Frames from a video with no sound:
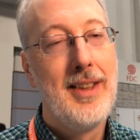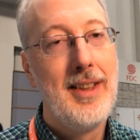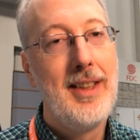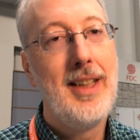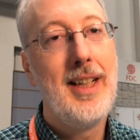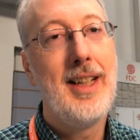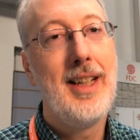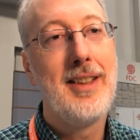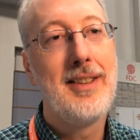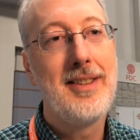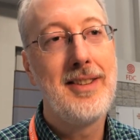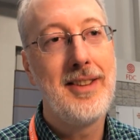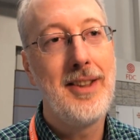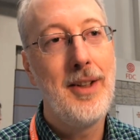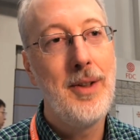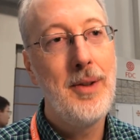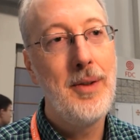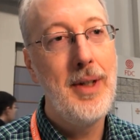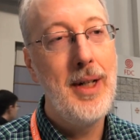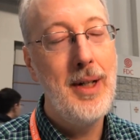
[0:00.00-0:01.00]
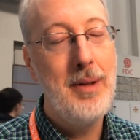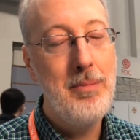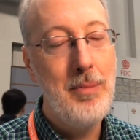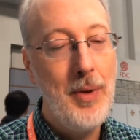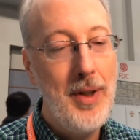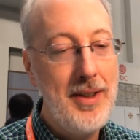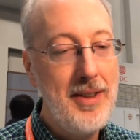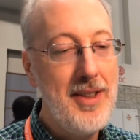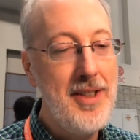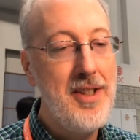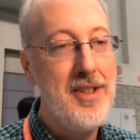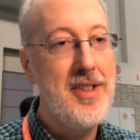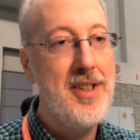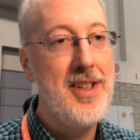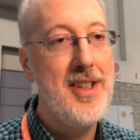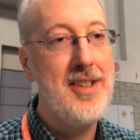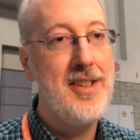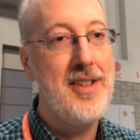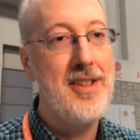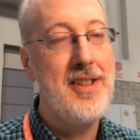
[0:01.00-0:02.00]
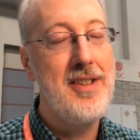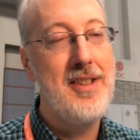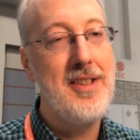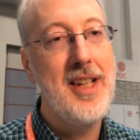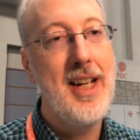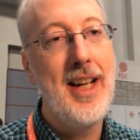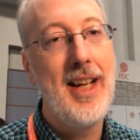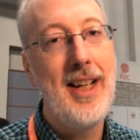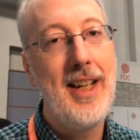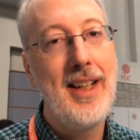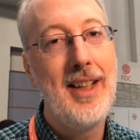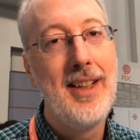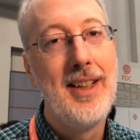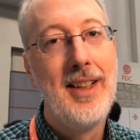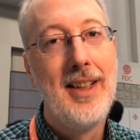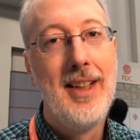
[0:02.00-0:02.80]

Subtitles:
Yeah, so what this is, it's a